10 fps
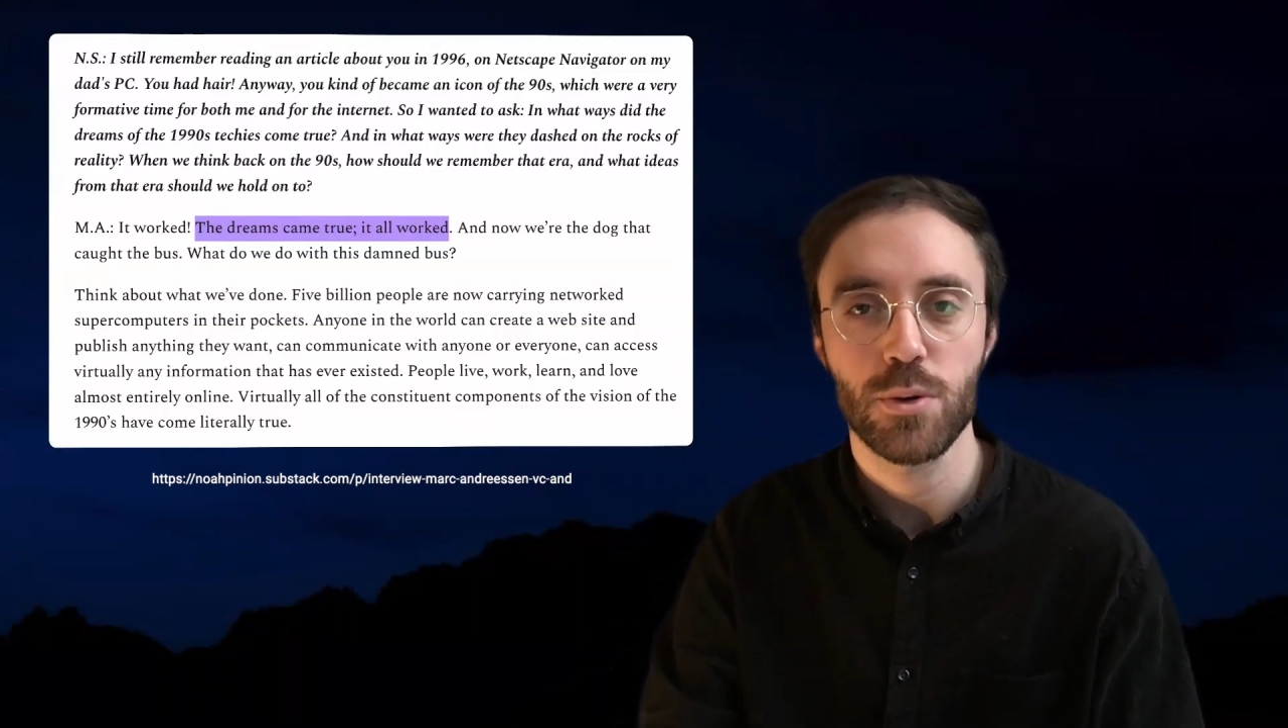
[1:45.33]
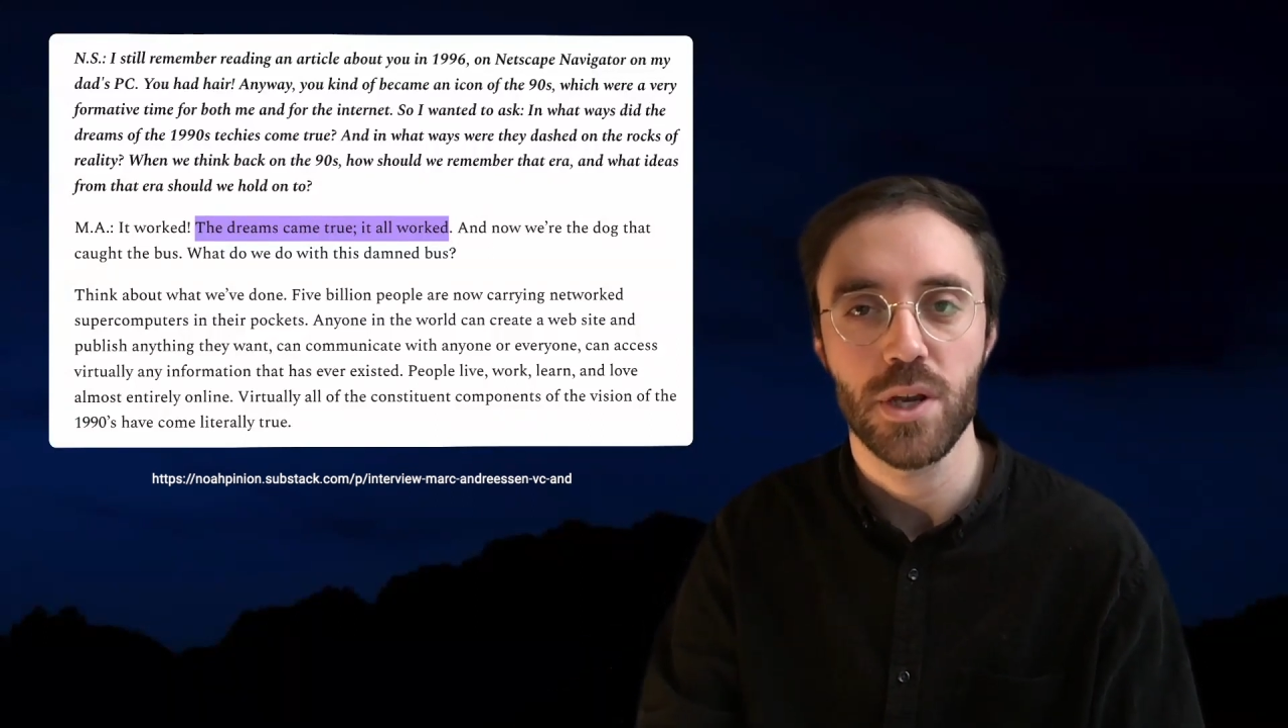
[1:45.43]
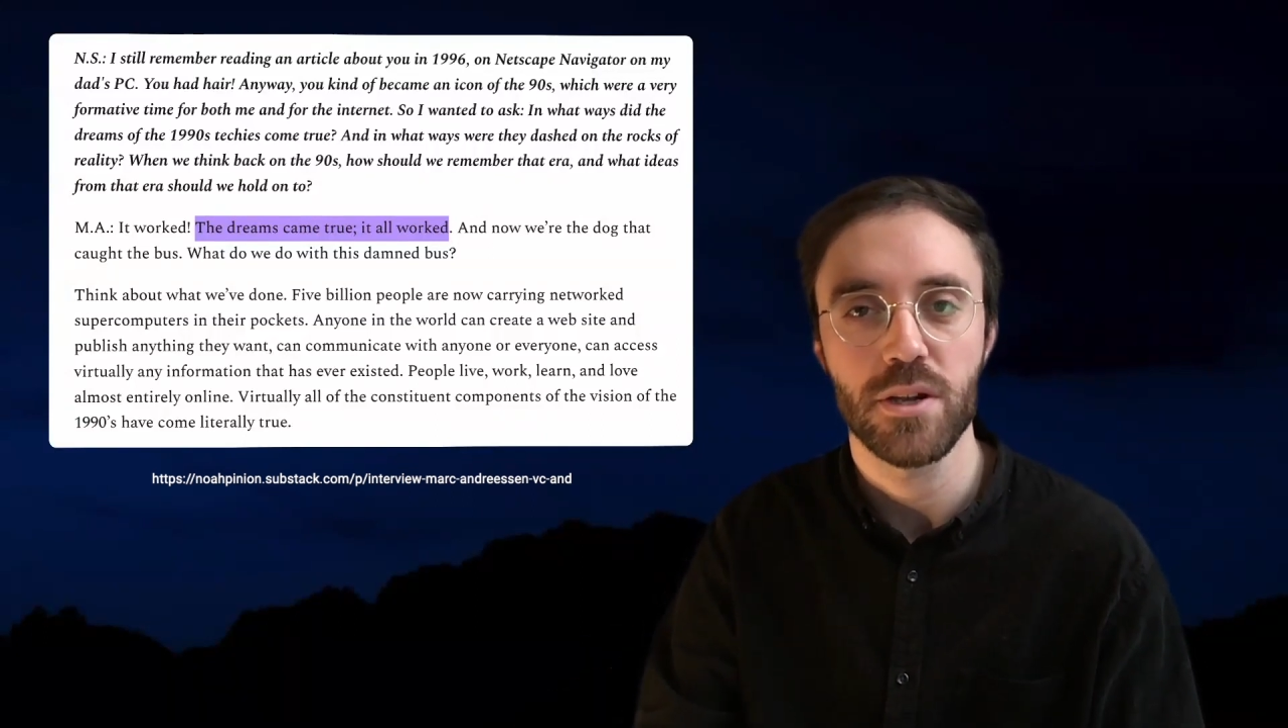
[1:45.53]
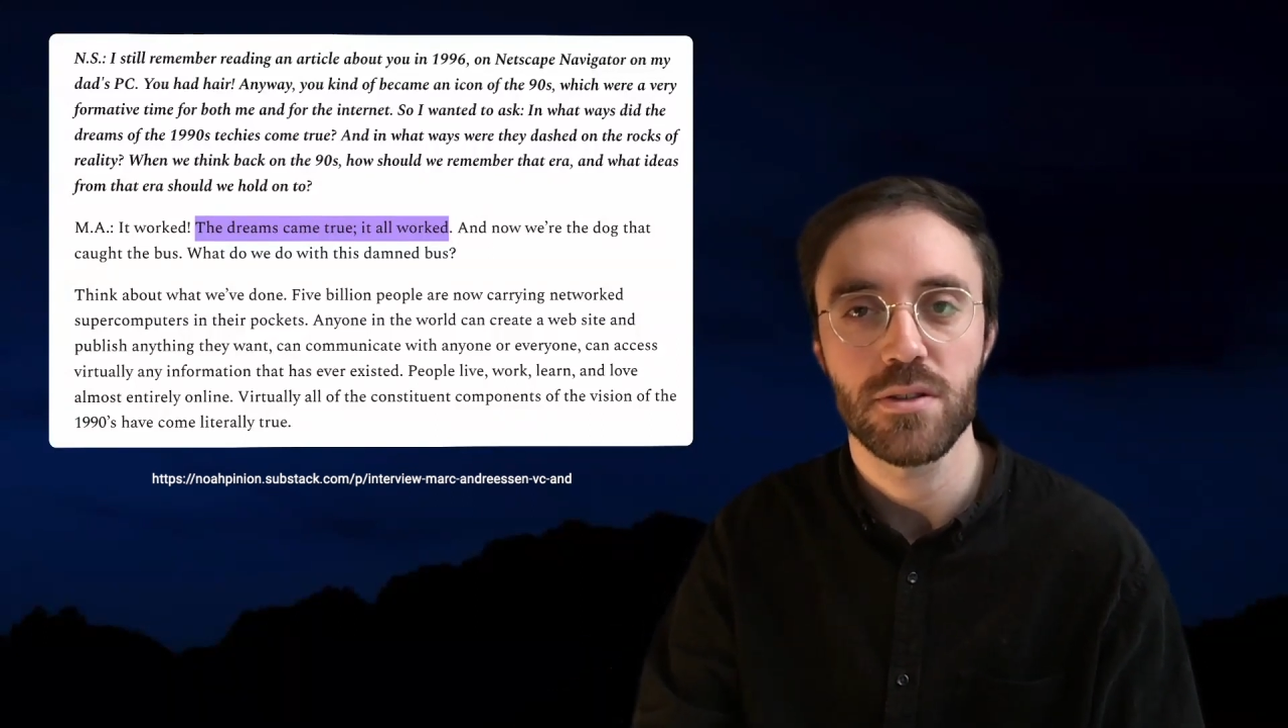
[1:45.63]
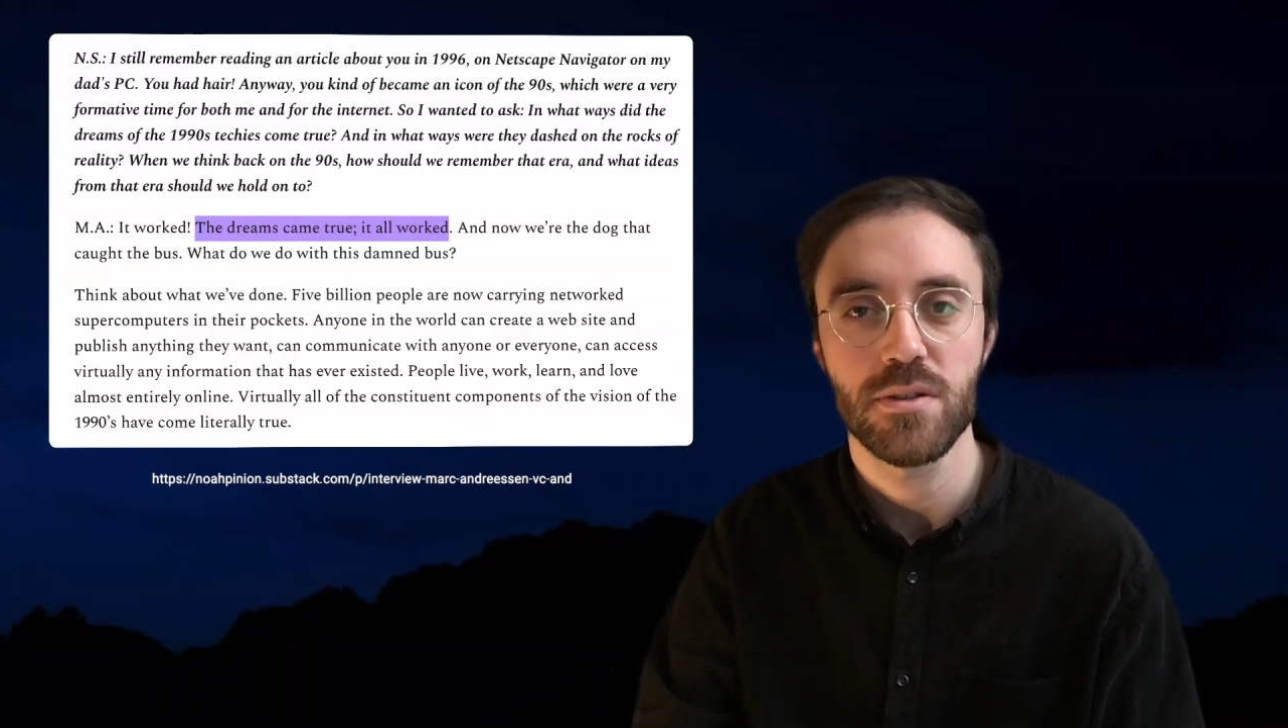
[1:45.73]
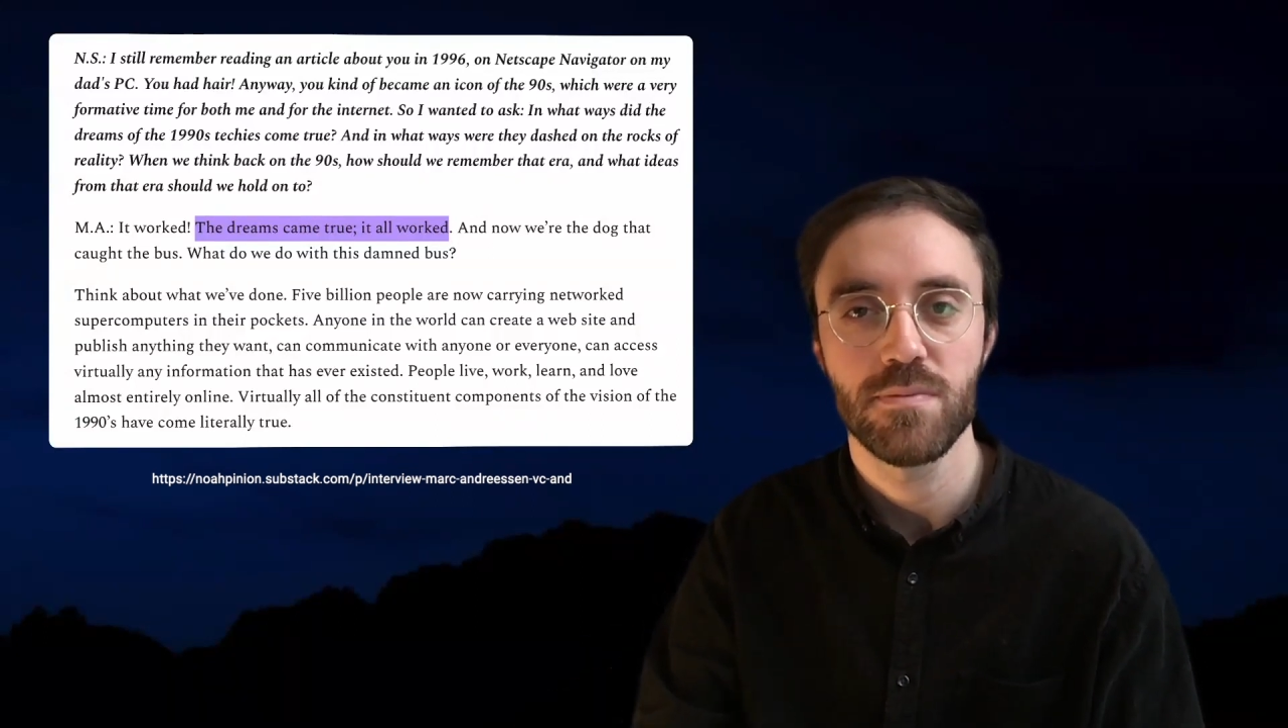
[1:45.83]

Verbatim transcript: created.